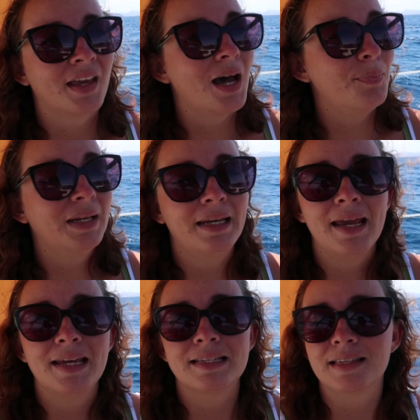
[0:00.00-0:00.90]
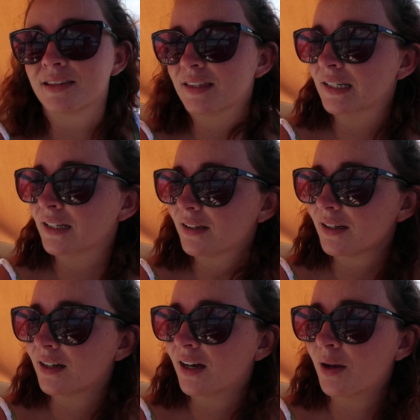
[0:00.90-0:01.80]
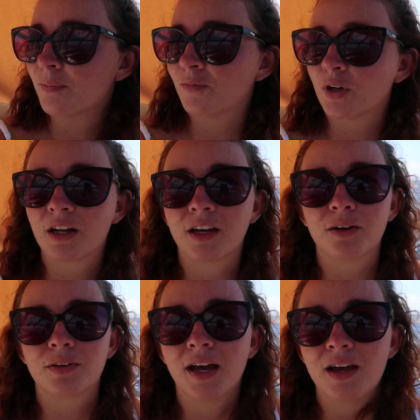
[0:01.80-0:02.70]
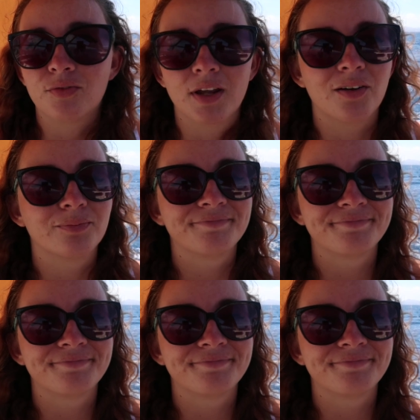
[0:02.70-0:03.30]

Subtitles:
Happy days, I think. We're going to go dive now.